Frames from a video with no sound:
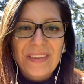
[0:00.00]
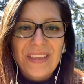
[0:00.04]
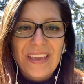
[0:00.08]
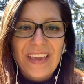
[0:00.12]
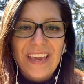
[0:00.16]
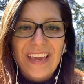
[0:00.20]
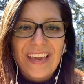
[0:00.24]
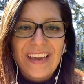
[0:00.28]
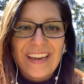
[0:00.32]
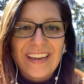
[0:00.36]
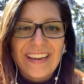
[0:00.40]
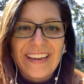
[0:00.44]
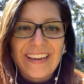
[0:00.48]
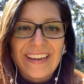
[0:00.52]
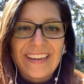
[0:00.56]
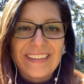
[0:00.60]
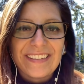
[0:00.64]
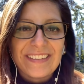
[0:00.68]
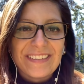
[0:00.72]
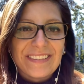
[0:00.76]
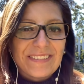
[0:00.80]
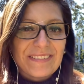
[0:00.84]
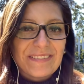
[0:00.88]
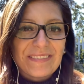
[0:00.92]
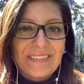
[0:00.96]

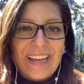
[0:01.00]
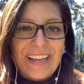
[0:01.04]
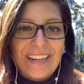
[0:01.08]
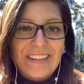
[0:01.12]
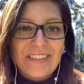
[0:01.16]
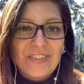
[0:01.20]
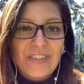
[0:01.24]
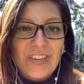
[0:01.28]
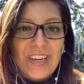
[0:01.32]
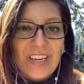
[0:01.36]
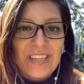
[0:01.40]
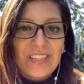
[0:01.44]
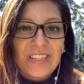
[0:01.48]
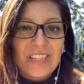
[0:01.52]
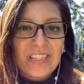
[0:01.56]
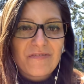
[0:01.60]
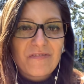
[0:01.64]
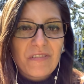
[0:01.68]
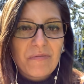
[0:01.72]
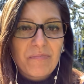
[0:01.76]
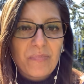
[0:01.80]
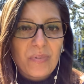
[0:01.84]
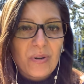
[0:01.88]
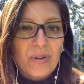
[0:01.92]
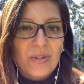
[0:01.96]
And that changes
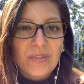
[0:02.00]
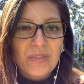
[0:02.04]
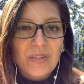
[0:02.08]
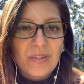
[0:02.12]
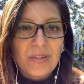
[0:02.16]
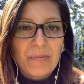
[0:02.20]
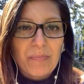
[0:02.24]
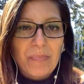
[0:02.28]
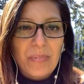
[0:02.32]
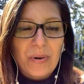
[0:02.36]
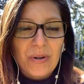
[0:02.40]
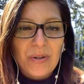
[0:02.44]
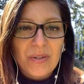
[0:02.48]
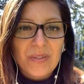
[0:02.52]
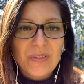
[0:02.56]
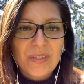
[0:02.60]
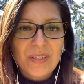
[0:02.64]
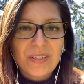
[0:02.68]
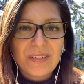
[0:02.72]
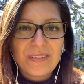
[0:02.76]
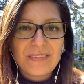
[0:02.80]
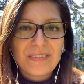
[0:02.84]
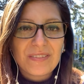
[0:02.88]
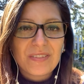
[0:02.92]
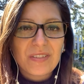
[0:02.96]
from person to
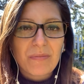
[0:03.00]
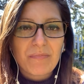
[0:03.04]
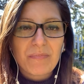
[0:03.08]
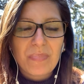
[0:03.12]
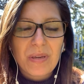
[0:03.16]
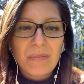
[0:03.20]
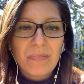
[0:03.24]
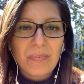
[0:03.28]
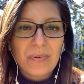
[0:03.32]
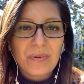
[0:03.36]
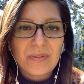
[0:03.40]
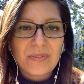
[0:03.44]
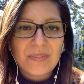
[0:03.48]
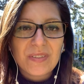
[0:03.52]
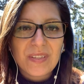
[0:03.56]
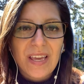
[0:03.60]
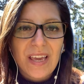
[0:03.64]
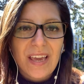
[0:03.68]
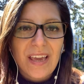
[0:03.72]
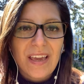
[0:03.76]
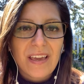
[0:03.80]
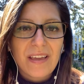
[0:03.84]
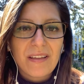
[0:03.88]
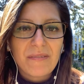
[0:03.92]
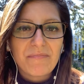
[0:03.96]
person. Some people
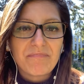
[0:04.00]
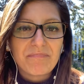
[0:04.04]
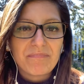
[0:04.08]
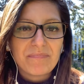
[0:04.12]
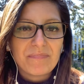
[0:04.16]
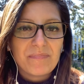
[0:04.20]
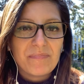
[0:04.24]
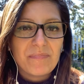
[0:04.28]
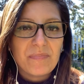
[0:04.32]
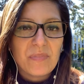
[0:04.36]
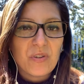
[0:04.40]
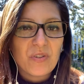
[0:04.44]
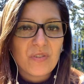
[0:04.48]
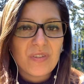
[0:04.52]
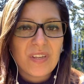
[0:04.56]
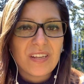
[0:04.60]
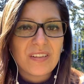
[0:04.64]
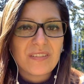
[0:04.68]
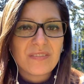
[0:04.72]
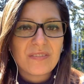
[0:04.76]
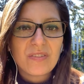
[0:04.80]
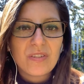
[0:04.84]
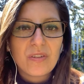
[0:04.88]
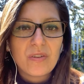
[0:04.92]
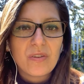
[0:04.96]
say
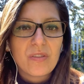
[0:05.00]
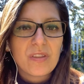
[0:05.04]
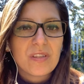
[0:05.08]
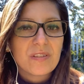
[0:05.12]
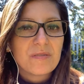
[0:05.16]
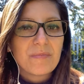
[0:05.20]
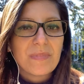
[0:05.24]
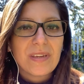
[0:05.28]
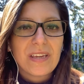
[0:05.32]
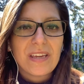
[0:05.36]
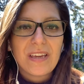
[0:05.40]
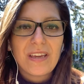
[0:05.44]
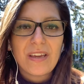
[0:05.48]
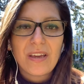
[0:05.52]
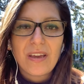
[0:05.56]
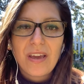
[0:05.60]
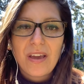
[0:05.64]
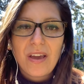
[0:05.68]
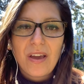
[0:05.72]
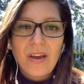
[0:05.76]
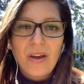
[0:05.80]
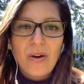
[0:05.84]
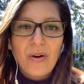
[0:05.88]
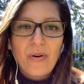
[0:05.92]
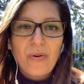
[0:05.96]
music soothes me,
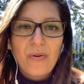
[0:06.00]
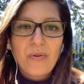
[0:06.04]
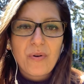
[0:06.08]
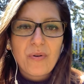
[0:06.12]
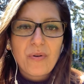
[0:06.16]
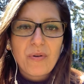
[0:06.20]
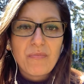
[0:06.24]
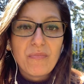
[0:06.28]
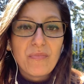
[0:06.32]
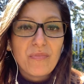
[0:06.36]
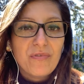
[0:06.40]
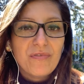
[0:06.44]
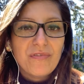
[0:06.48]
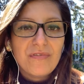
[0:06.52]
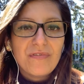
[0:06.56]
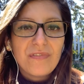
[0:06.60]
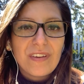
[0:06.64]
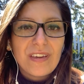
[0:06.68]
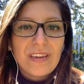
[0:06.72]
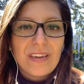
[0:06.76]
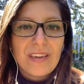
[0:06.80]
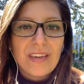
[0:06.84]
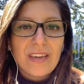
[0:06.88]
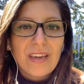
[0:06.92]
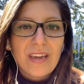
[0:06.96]
or a
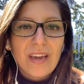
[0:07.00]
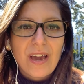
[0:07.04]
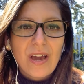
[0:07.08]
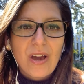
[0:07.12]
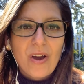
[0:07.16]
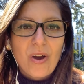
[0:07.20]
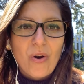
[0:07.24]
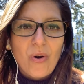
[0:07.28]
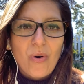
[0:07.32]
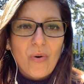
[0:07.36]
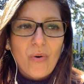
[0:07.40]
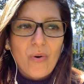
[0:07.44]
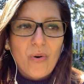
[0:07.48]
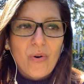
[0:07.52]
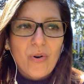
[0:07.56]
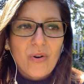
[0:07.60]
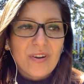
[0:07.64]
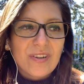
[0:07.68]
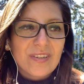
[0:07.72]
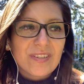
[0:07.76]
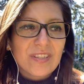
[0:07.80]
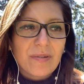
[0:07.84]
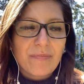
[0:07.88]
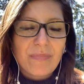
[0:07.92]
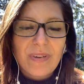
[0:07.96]
movie,
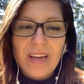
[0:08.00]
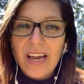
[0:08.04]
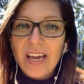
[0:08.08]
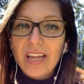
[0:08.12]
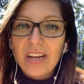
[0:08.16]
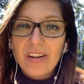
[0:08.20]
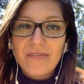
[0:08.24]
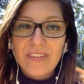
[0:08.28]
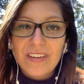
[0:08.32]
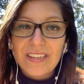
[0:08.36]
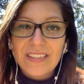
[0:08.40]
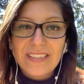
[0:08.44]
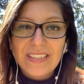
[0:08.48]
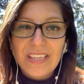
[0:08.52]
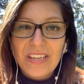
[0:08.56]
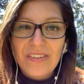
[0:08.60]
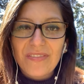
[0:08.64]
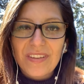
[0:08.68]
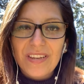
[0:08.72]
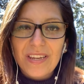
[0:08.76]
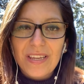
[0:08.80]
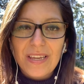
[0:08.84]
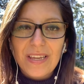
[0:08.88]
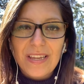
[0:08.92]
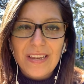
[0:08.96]
or some kind of
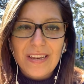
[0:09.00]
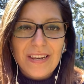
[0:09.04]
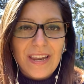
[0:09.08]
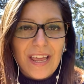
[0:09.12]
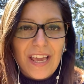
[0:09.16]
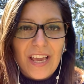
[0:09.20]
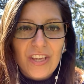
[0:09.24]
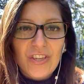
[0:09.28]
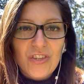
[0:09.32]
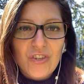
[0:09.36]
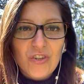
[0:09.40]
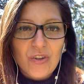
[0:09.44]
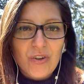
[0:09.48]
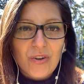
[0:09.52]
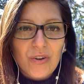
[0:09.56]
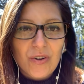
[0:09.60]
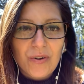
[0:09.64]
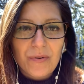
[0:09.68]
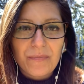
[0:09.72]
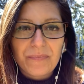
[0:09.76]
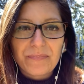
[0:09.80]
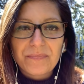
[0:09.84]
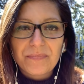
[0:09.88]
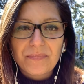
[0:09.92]
activity, nature,